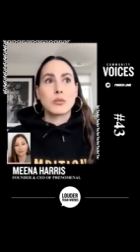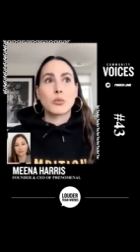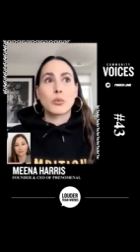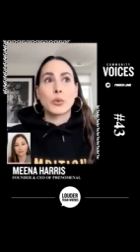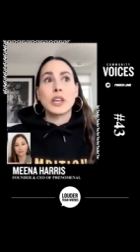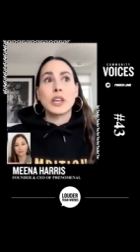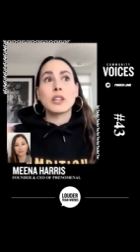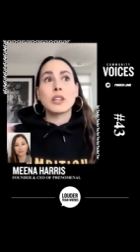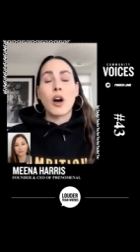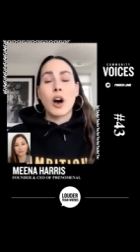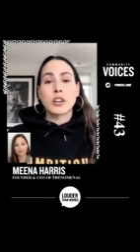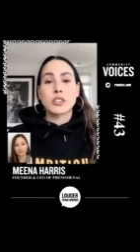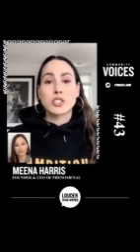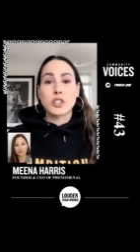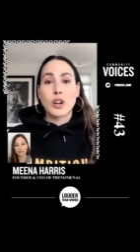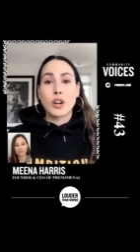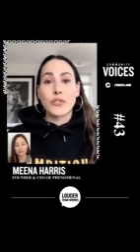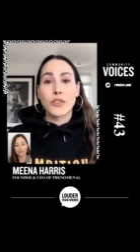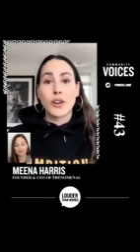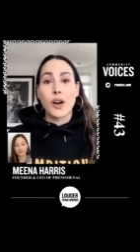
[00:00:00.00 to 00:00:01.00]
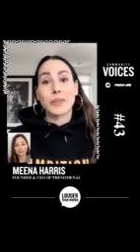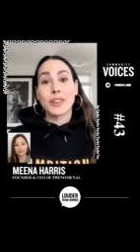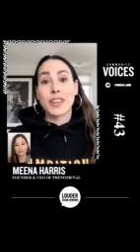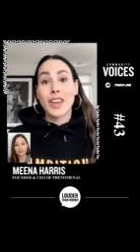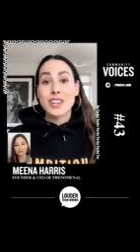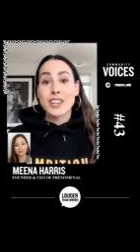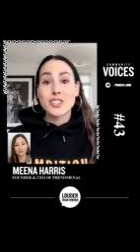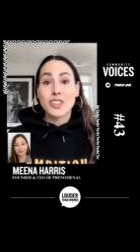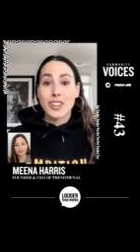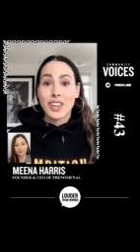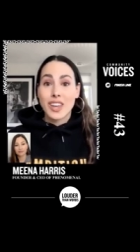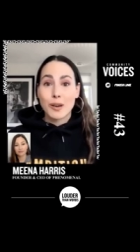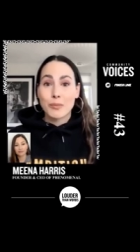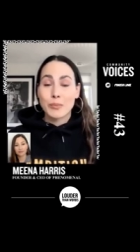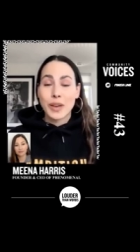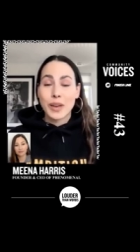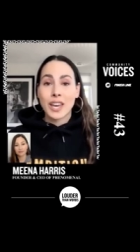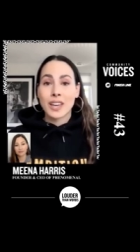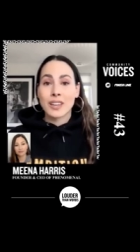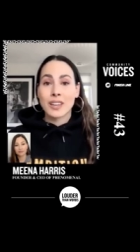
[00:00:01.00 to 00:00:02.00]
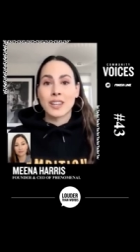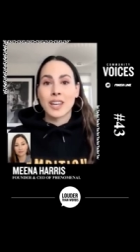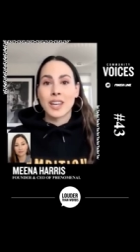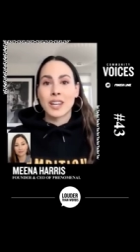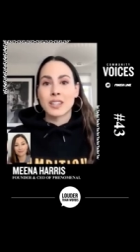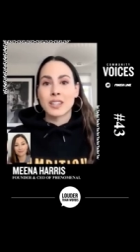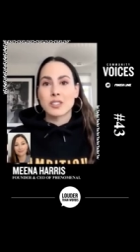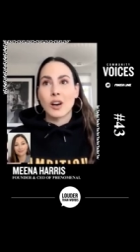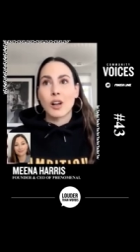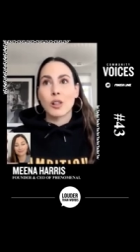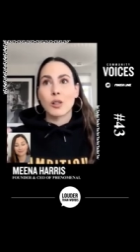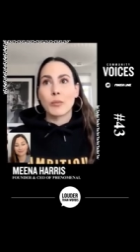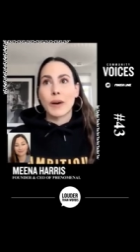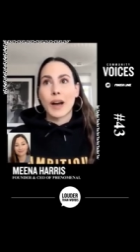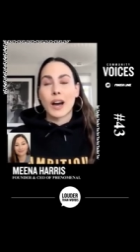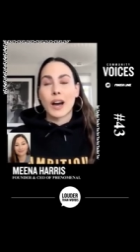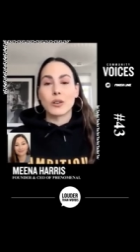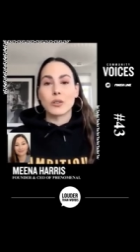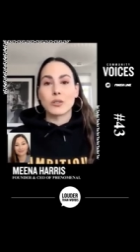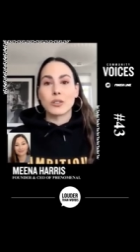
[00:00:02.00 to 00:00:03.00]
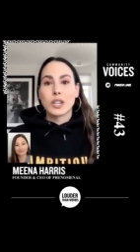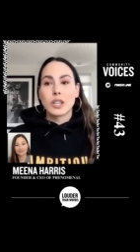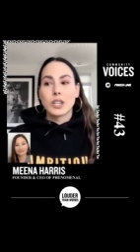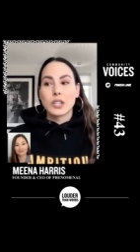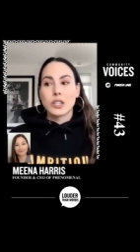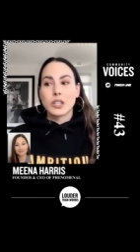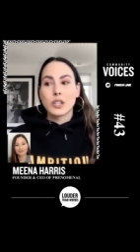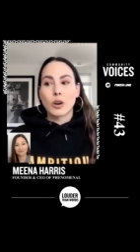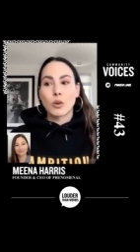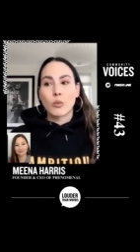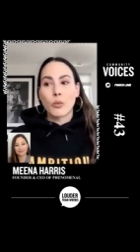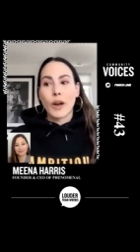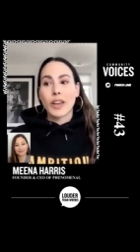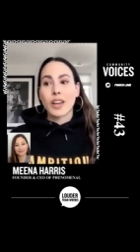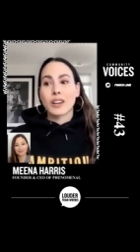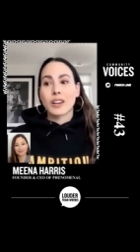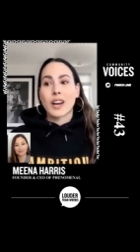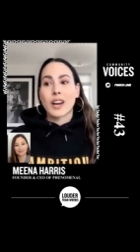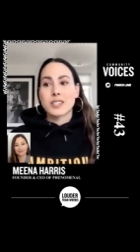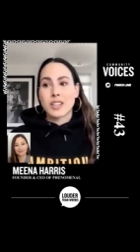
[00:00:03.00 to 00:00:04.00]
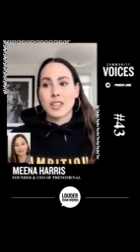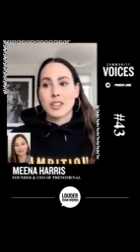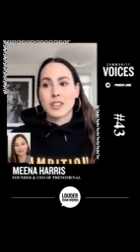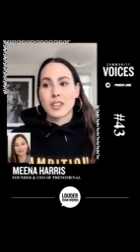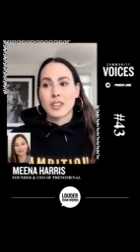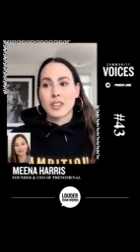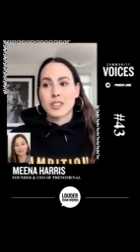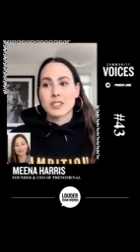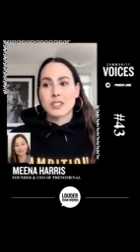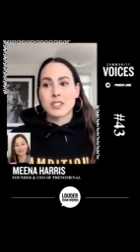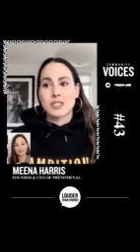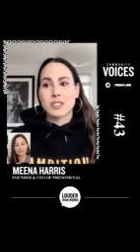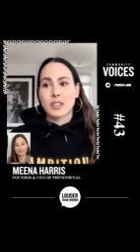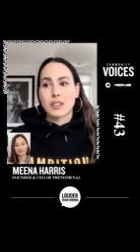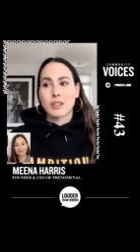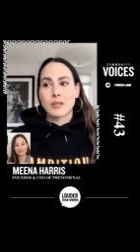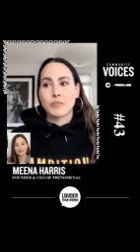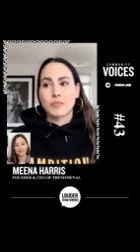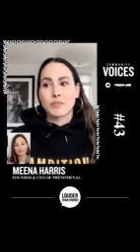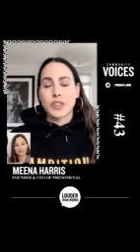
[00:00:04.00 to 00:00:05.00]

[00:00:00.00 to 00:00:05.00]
relaunched our Phenomenally Asian campaign, and it's all about you know, recognizing that this is a,